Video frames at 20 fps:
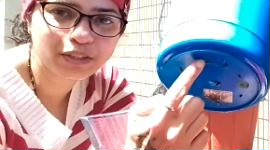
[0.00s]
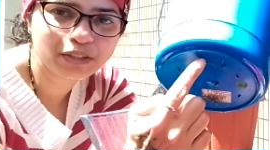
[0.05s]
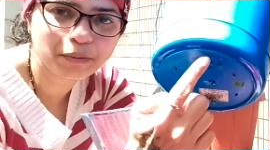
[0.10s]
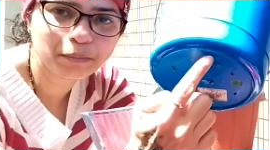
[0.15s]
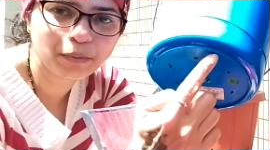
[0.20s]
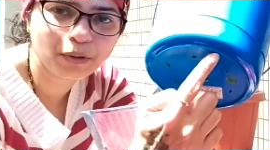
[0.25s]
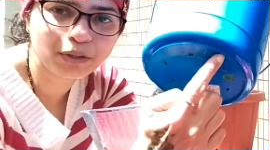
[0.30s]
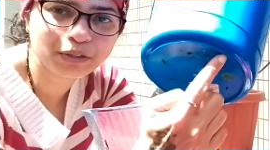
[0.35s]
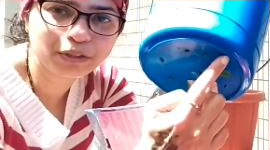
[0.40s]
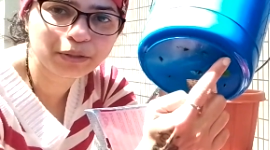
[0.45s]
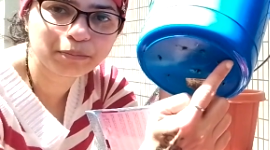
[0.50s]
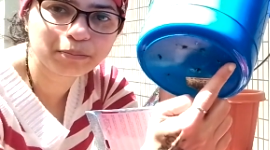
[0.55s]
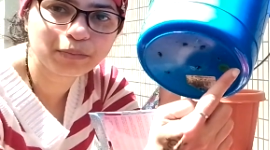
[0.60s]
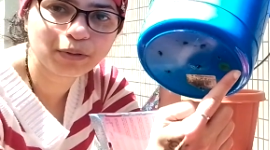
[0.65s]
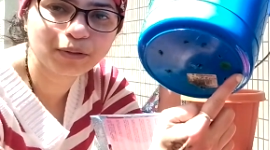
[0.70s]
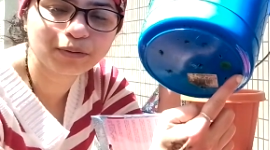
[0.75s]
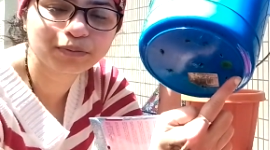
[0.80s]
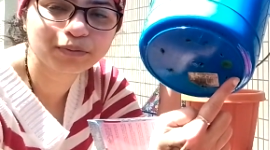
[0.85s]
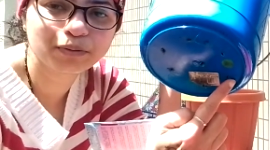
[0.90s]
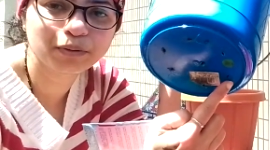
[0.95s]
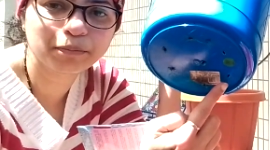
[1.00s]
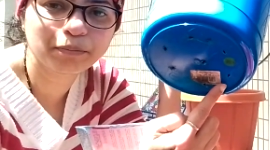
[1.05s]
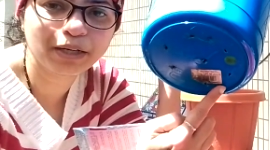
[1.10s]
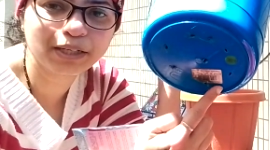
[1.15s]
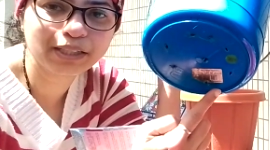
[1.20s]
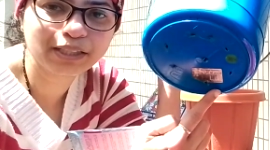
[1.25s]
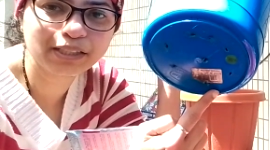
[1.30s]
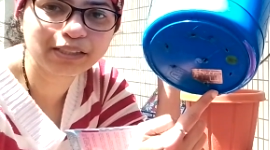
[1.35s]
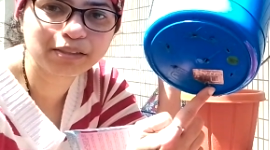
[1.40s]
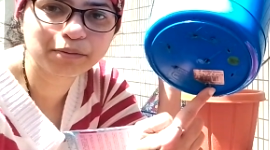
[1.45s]
in the bottom of the
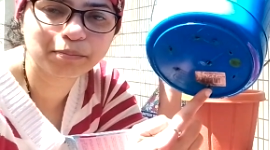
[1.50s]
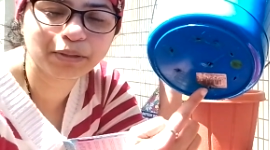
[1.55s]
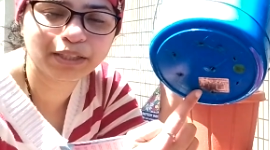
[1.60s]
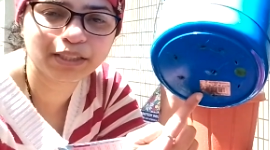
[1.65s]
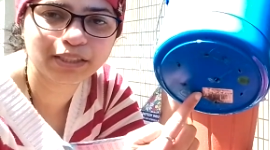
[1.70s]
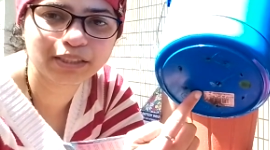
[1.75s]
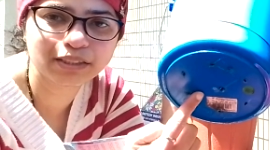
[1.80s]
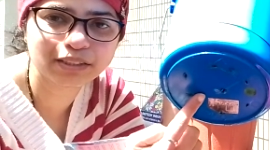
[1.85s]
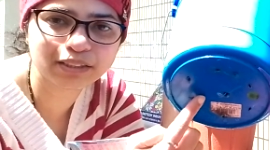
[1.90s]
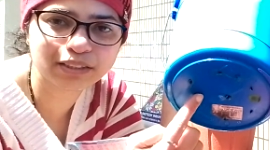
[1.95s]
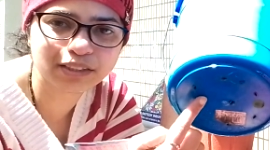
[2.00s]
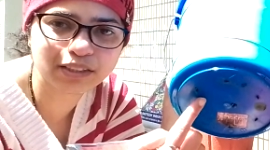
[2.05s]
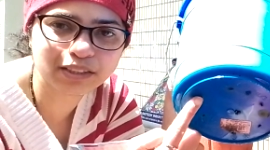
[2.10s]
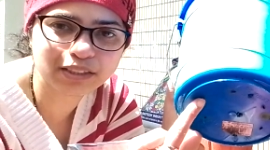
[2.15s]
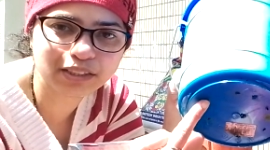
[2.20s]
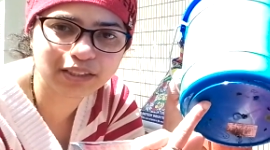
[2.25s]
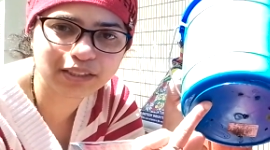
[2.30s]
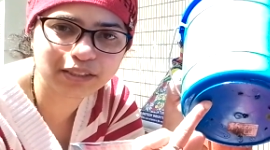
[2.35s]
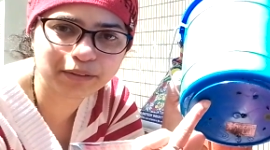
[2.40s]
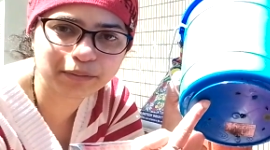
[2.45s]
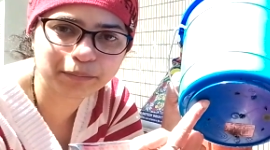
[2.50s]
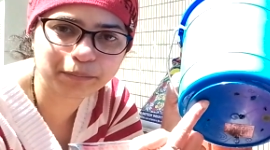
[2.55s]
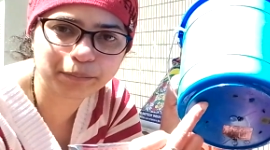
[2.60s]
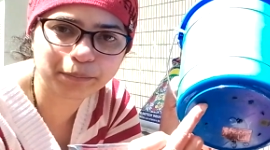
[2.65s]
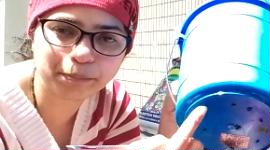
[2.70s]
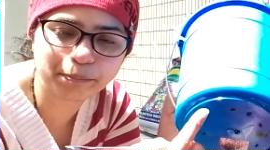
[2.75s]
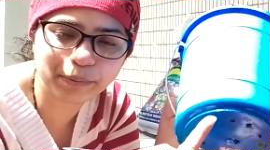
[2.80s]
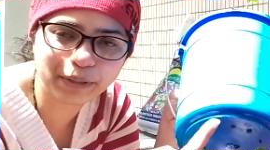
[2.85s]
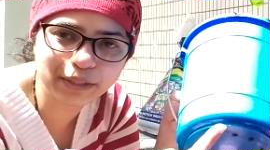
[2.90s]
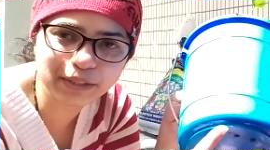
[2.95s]
bucket by inserting
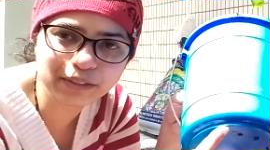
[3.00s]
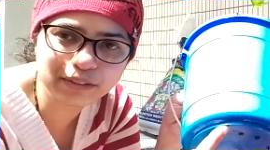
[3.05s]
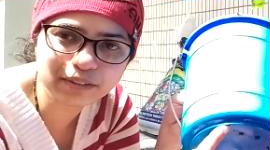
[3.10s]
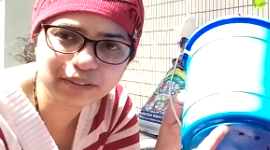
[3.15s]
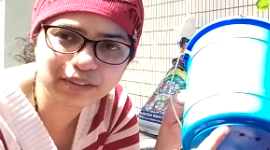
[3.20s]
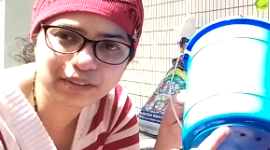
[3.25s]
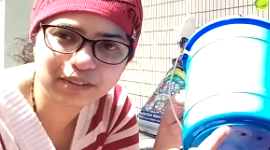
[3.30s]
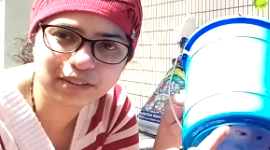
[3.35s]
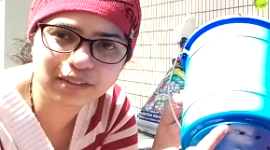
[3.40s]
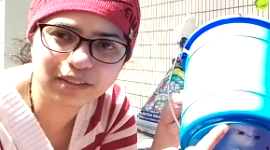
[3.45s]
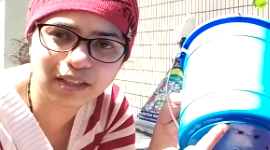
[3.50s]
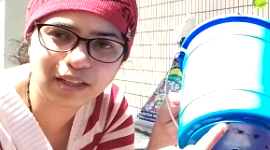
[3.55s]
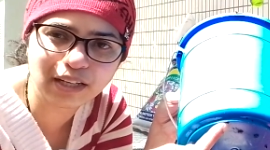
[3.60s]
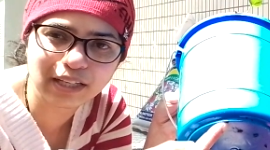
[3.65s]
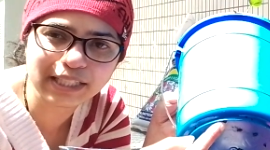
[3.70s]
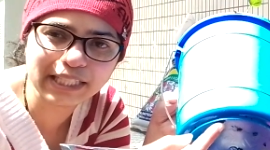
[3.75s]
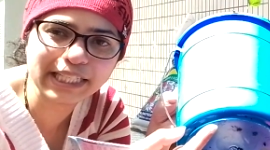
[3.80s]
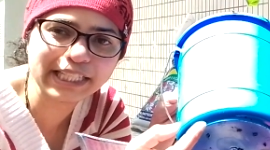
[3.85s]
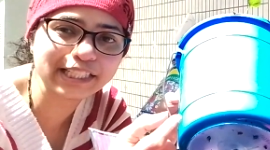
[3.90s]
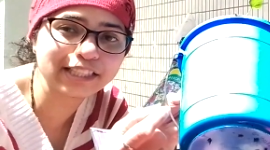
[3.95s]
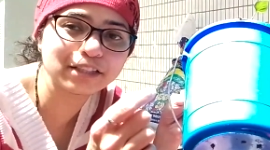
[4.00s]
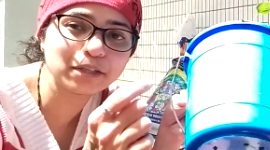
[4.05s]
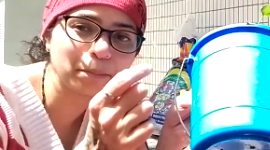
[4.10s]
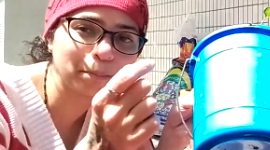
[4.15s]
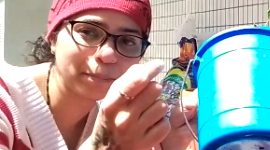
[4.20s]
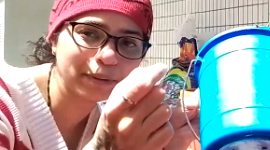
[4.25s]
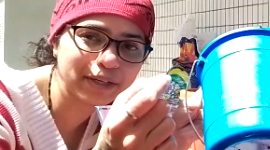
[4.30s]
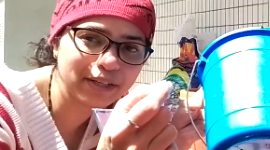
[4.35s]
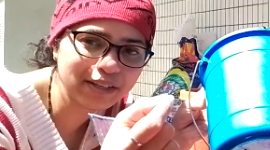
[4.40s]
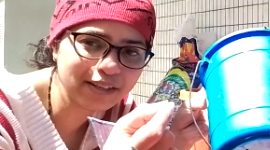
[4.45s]
pins. Heat the
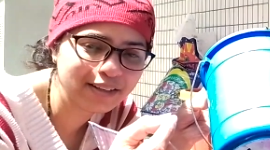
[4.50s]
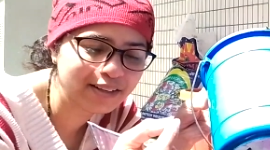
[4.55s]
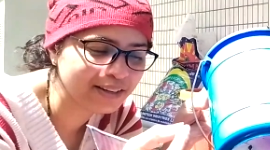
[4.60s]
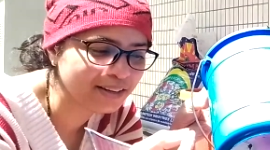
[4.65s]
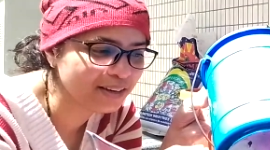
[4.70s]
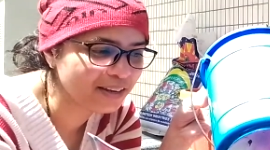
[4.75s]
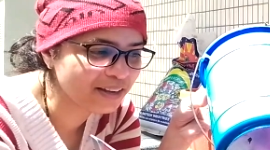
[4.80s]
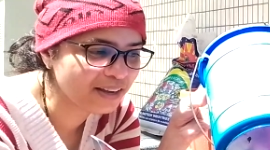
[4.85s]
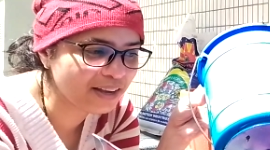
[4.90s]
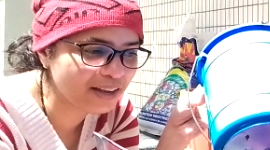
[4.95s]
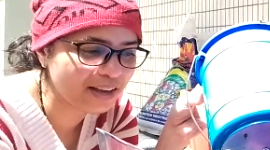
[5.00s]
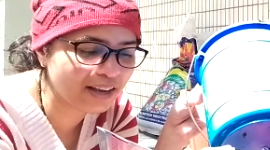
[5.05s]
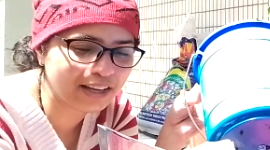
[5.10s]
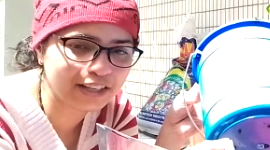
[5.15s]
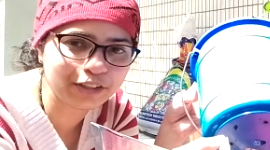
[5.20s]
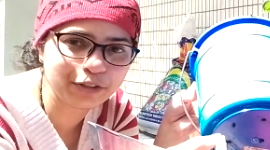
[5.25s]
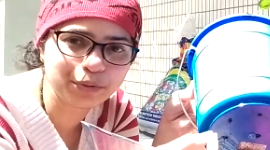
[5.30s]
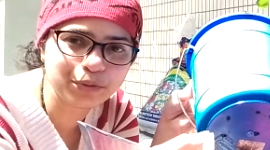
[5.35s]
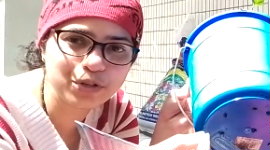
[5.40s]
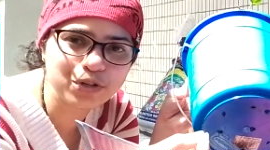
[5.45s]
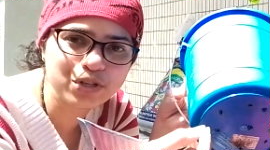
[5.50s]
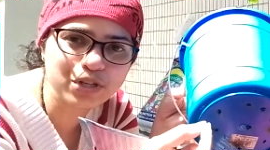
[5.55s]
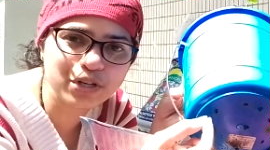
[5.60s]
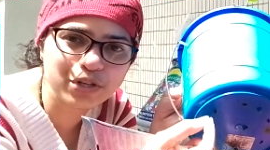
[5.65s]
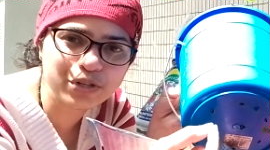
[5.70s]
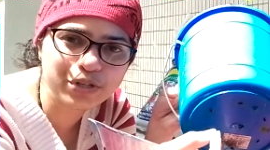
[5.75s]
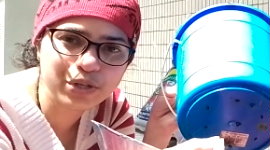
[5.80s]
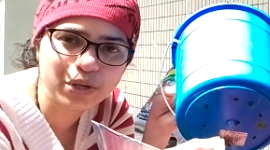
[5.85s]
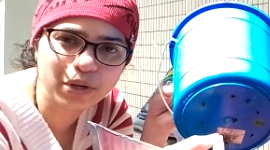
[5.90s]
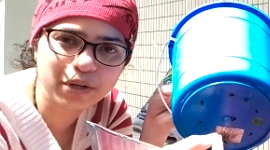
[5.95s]
pin and you just
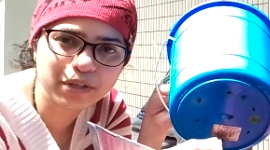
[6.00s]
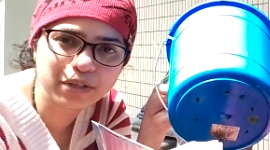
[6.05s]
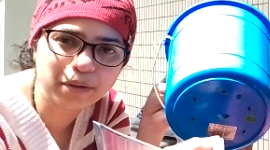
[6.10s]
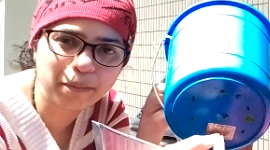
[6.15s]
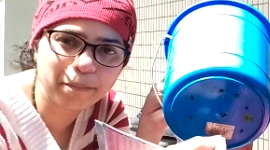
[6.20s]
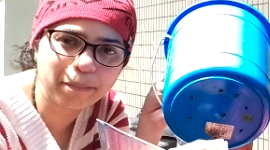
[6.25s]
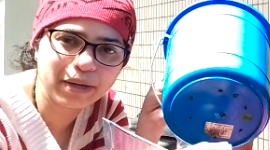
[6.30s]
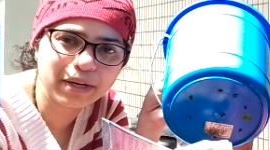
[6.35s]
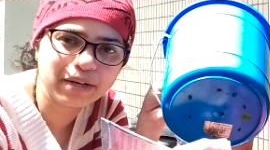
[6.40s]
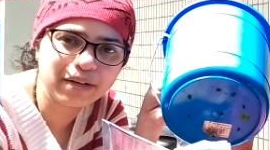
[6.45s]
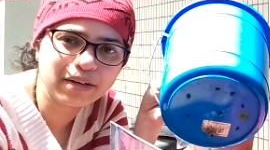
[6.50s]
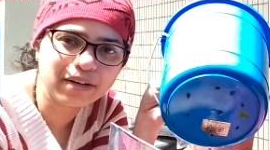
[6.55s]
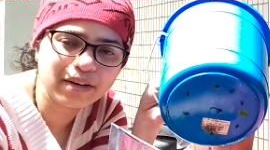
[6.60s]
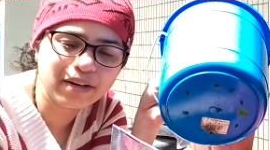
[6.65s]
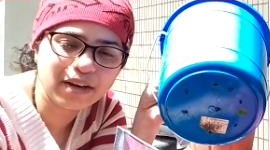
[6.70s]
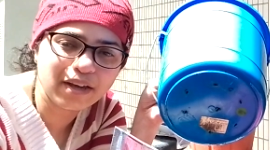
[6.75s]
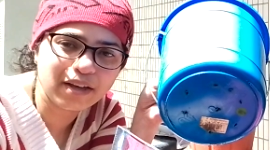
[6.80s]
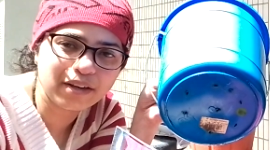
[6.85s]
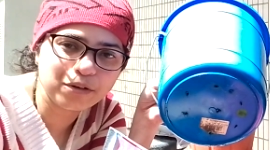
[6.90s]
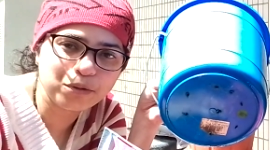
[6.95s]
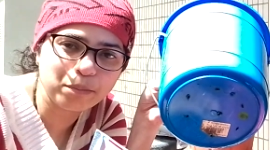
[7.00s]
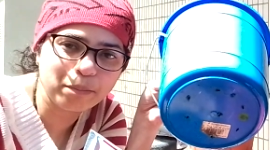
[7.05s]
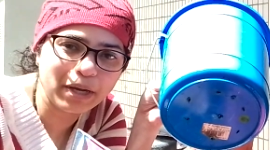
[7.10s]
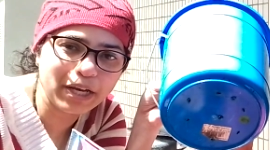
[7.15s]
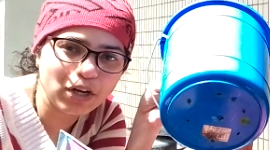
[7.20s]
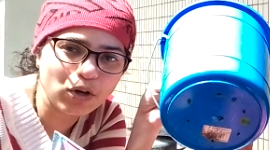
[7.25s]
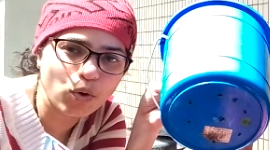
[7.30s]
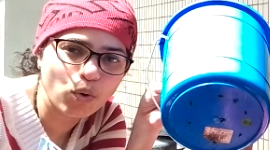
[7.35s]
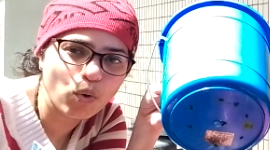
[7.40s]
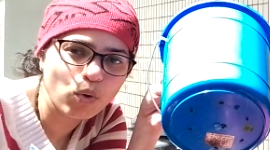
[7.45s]
insert the pin to
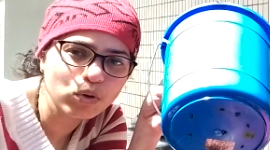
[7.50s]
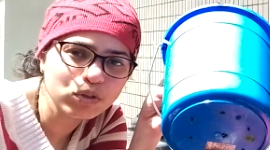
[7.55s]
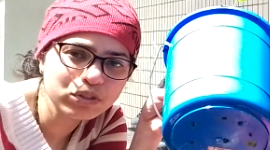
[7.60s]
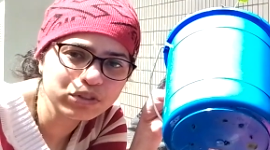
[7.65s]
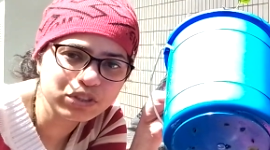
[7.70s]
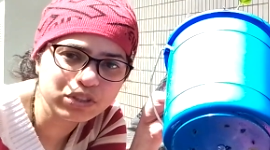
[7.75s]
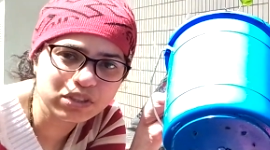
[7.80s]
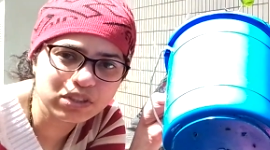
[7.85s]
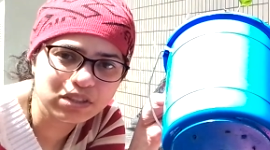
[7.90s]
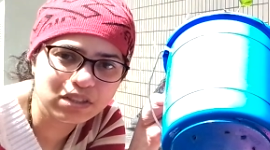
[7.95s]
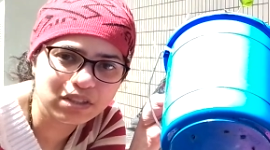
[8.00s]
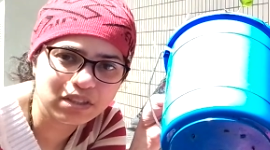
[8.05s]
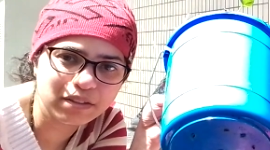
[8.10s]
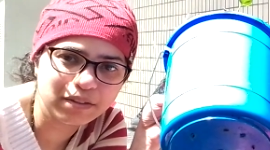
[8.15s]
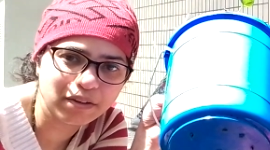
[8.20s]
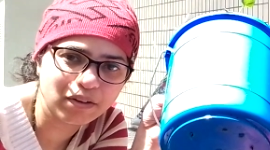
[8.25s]
make holes.